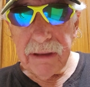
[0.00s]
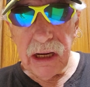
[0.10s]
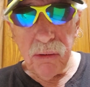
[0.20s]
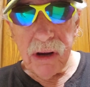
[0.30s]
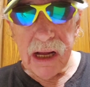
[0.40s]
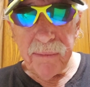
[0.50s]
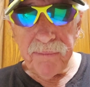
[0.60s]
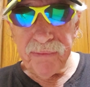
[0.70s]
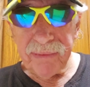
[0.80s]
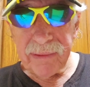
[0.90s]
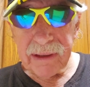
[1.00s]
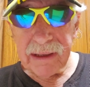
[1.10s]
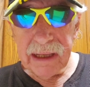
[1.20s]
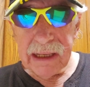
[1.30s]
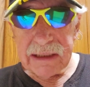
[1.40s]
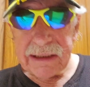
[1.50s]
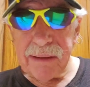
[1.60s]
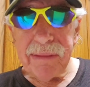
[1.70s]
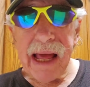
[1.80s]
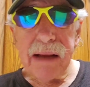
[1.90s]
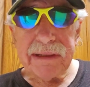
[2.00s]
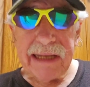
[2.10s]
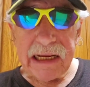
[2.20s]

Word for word: you know what? Sometimes it